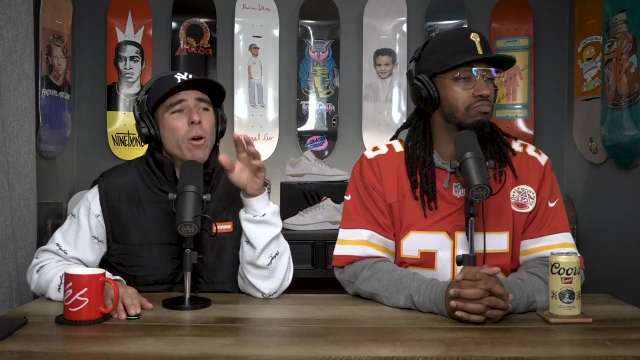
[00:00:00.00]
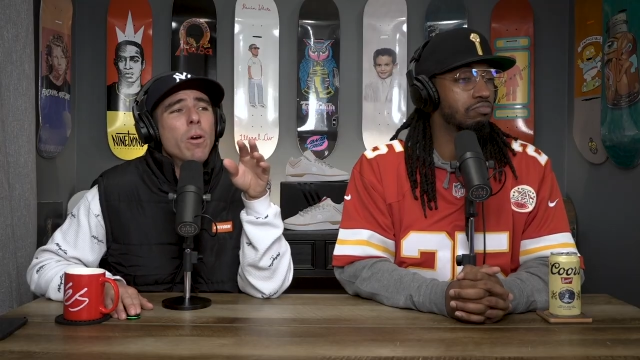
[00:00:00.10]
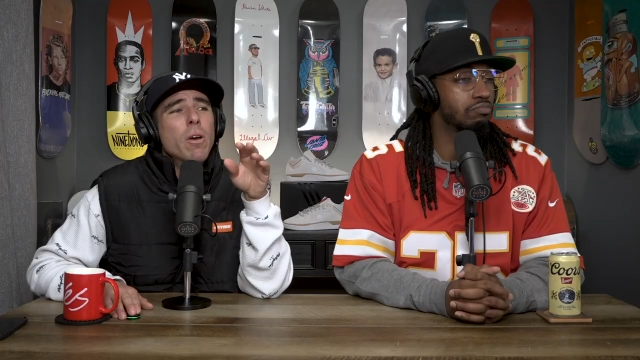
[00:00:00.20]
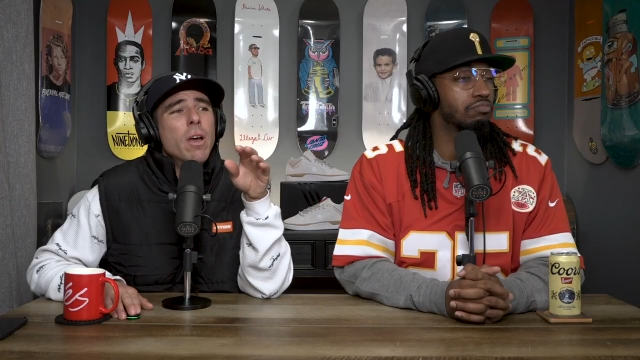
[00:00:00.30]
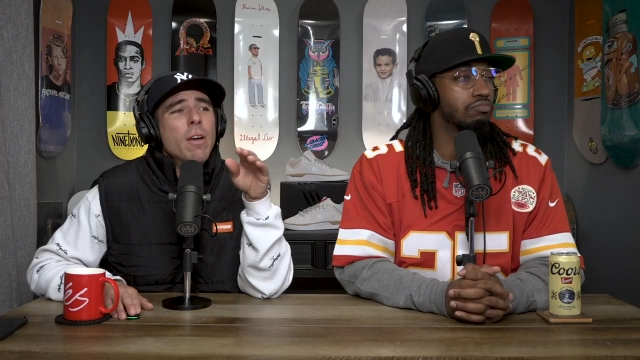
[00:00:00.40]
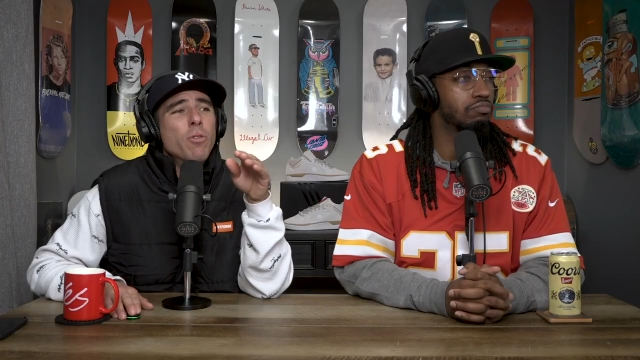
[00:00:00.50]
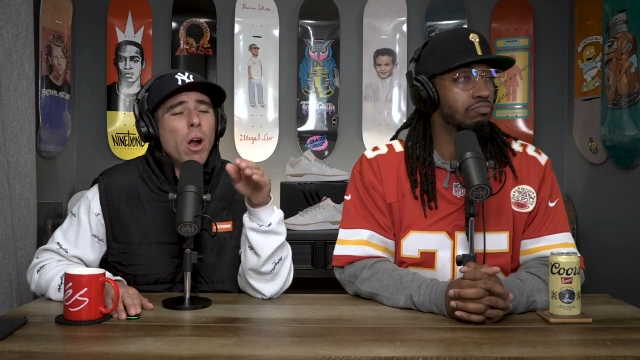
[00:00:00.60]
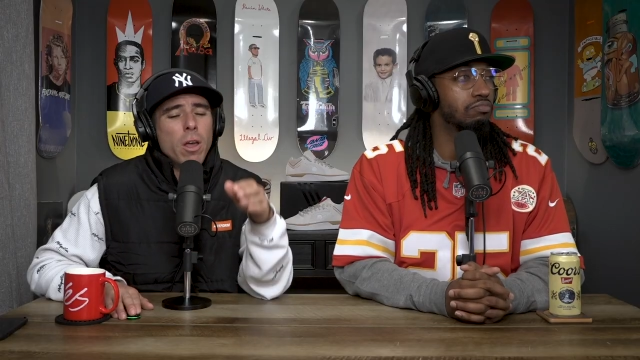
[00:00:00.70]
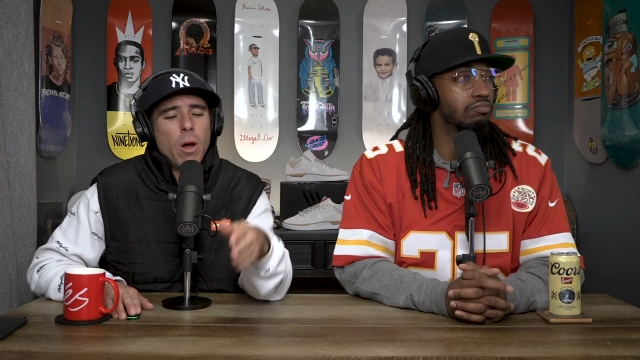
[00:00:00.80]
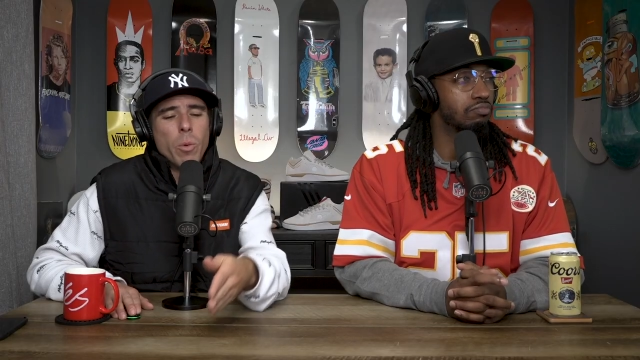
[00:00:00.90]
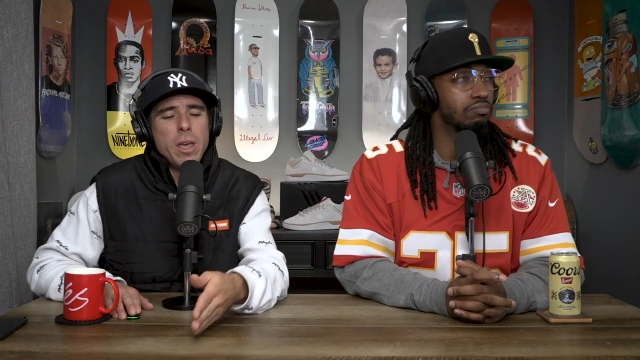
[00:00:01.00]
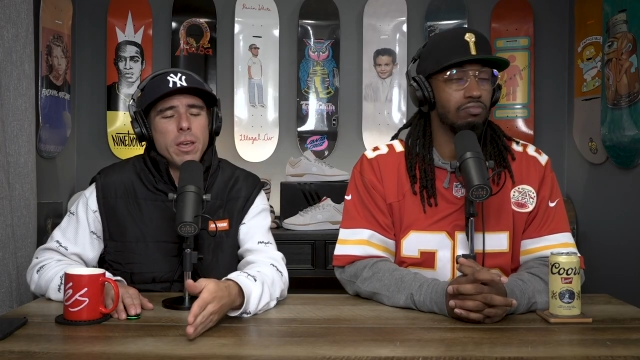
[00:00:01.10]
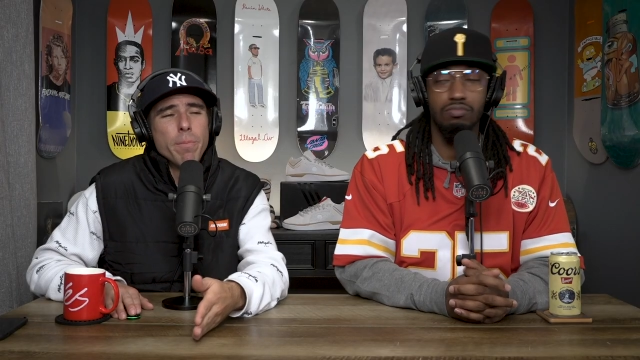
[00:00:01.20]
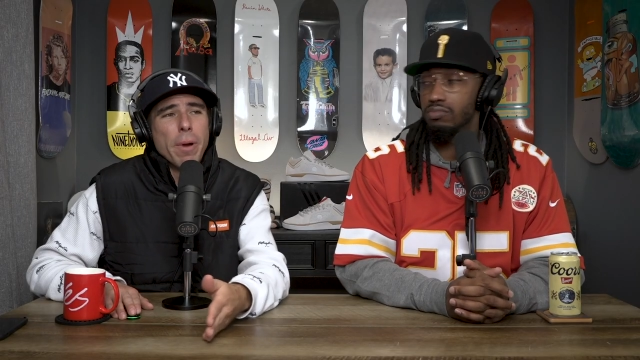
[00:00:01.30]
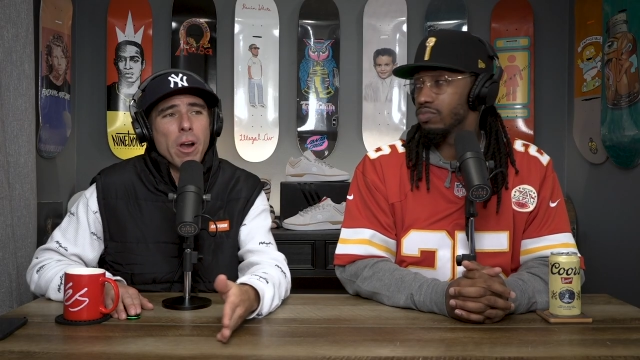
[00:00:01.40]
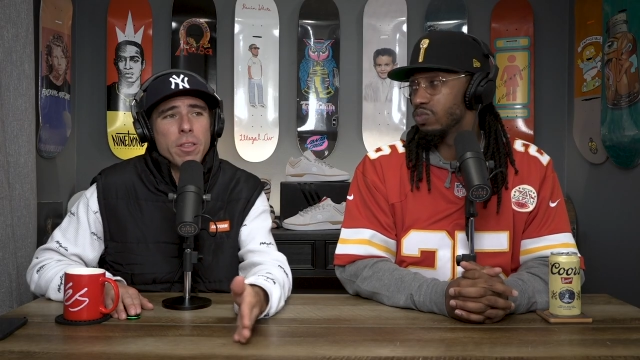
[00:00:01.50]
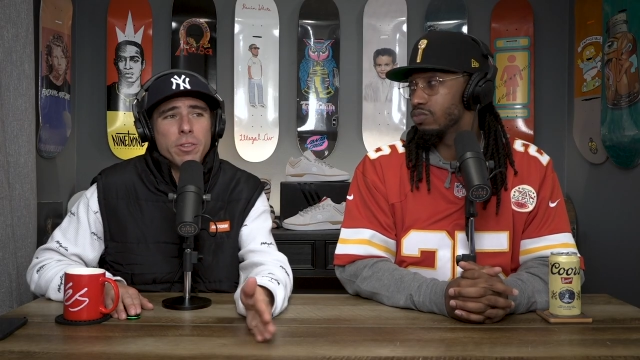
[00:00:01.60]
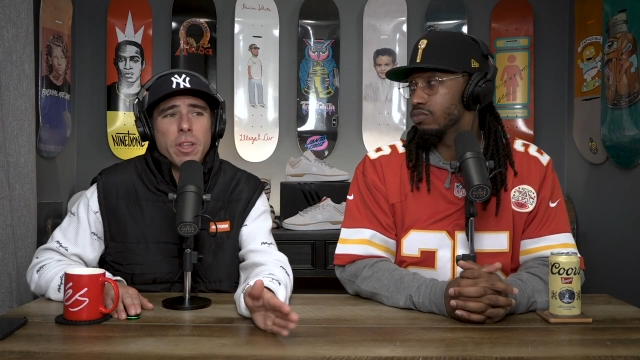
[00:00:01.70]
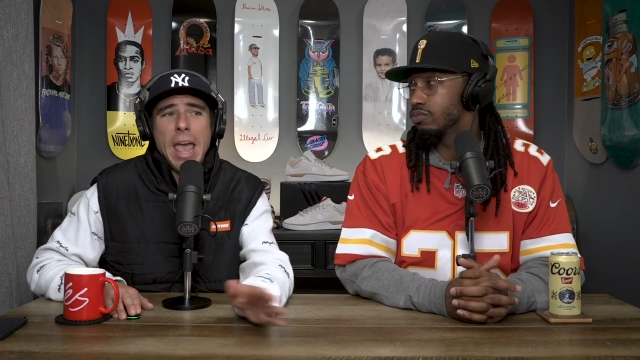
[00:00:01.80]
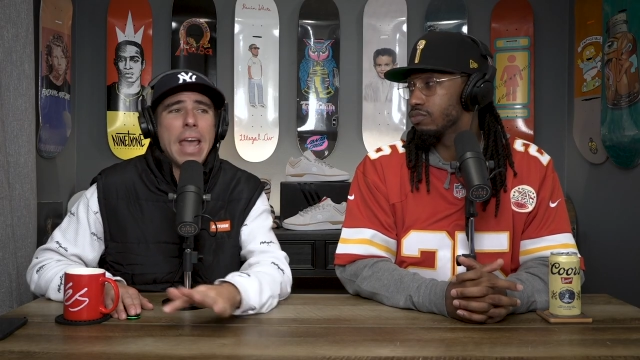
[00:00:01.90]
Speaker 1: perfect. Worth it. Are we comparing this
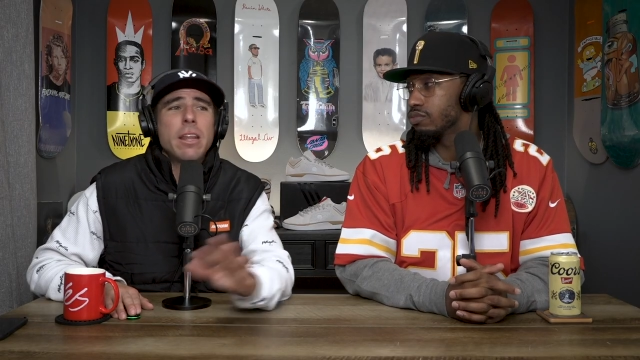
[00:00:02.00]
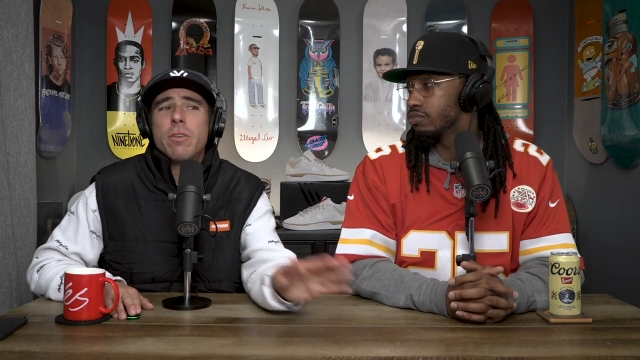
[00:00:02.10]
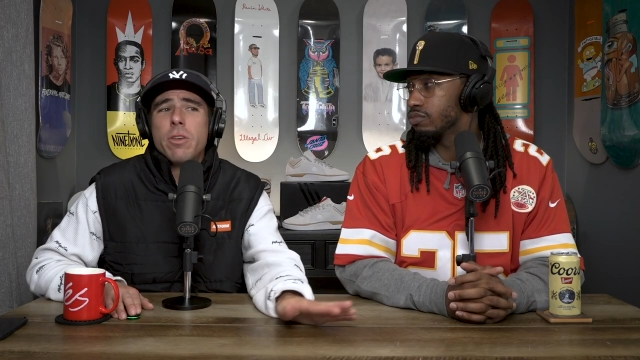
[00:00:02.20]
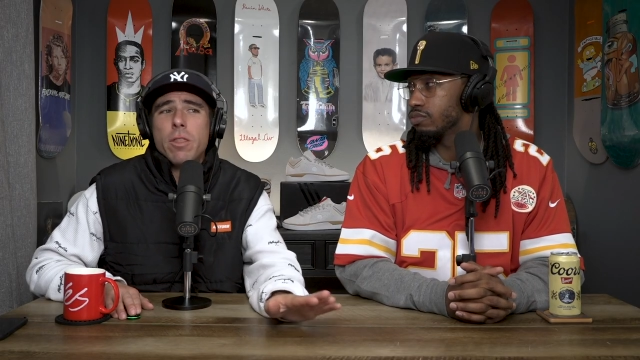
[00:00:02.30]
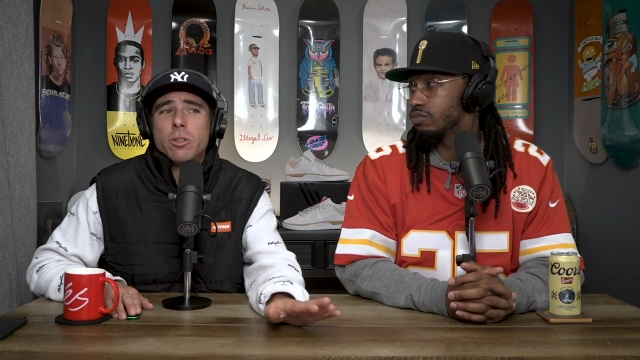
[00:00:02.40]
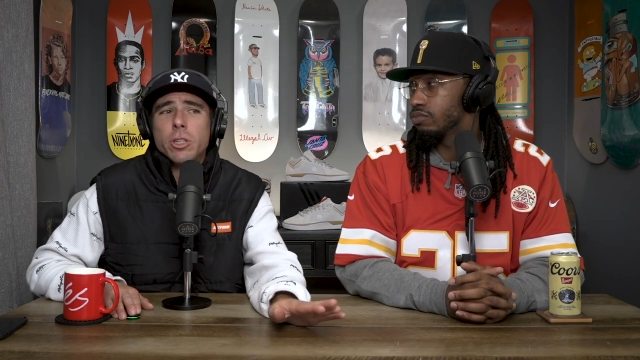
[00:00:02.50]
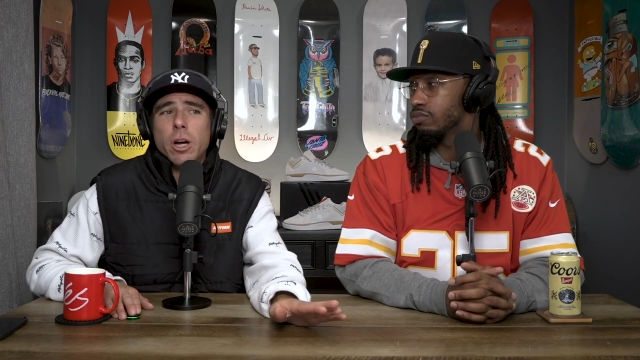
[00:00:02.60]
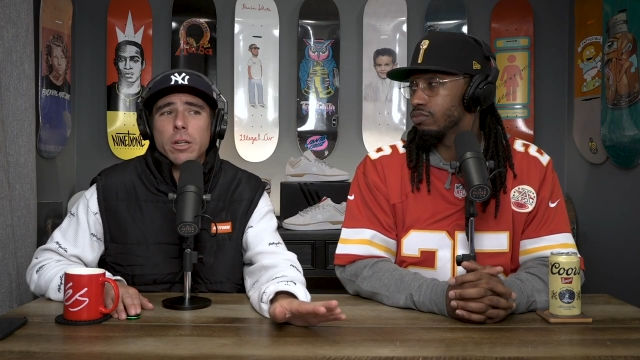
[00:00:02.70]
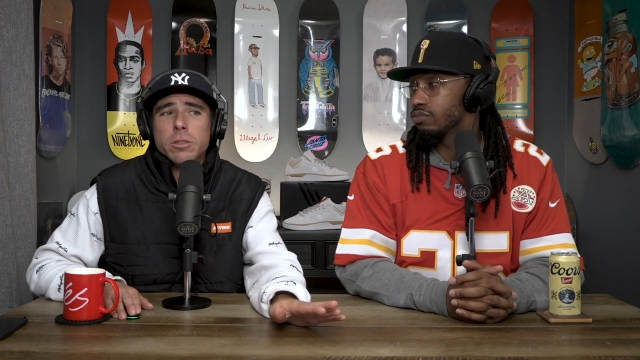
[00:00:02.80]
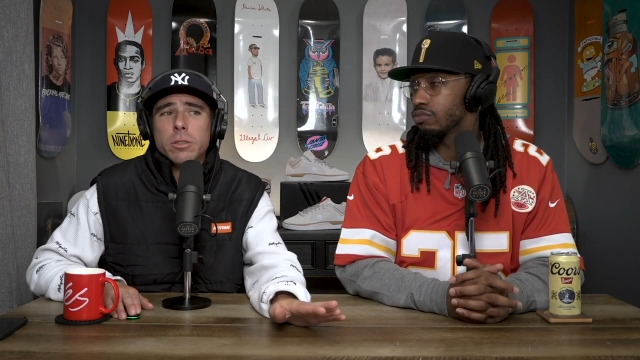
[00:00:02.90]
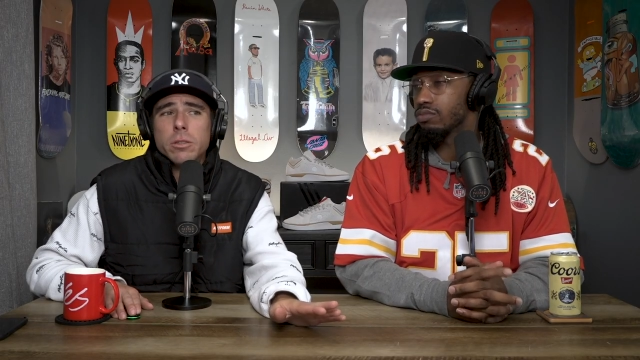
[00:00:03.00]
to any of the other songs?